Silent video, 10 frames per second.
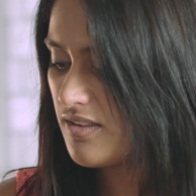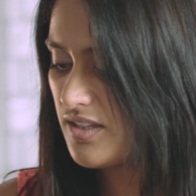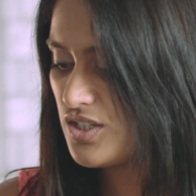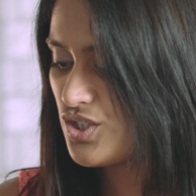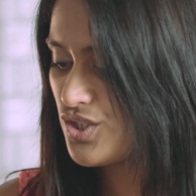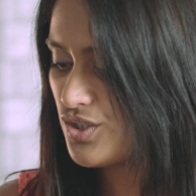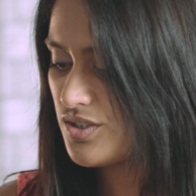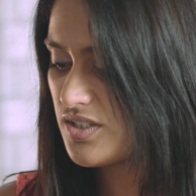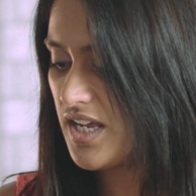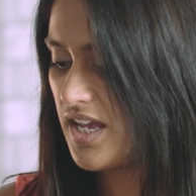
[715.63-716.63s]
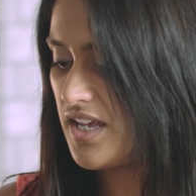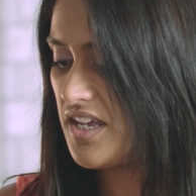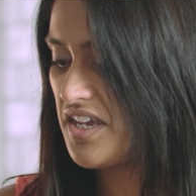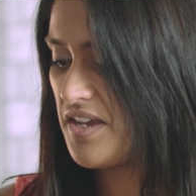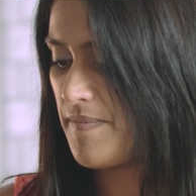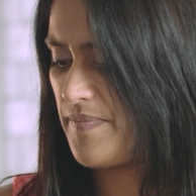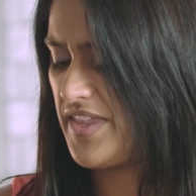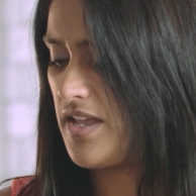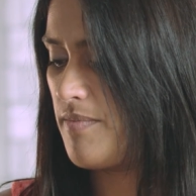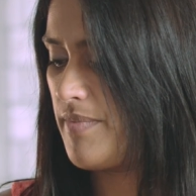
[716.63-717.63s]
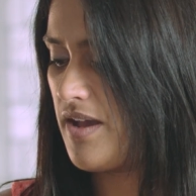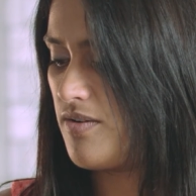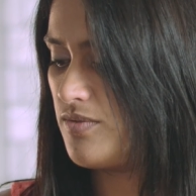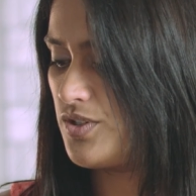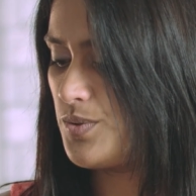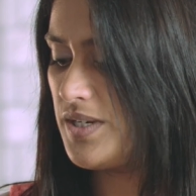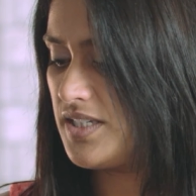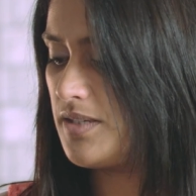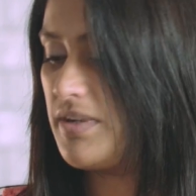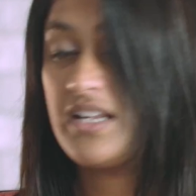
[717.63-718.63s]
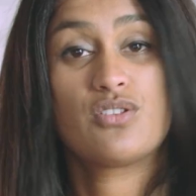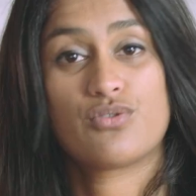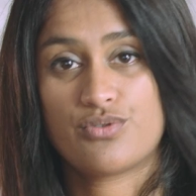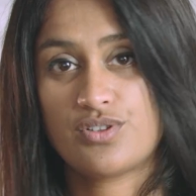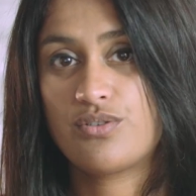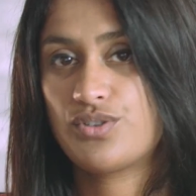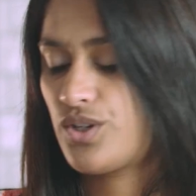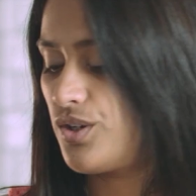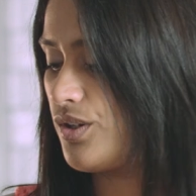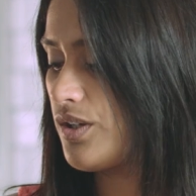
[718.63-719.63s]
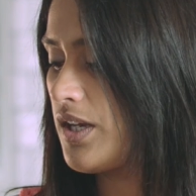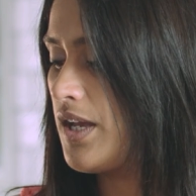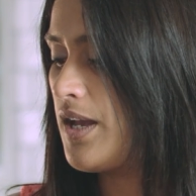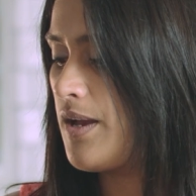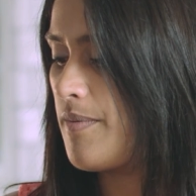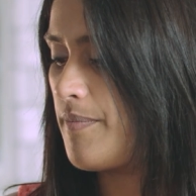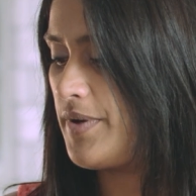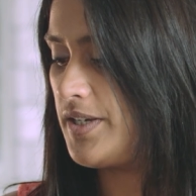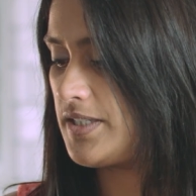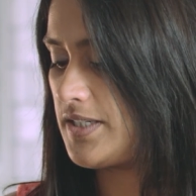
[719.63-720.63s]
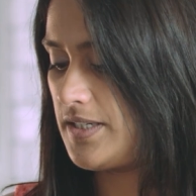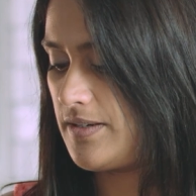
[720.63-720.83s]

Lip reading: These should take about 20 minutes or so to cook, but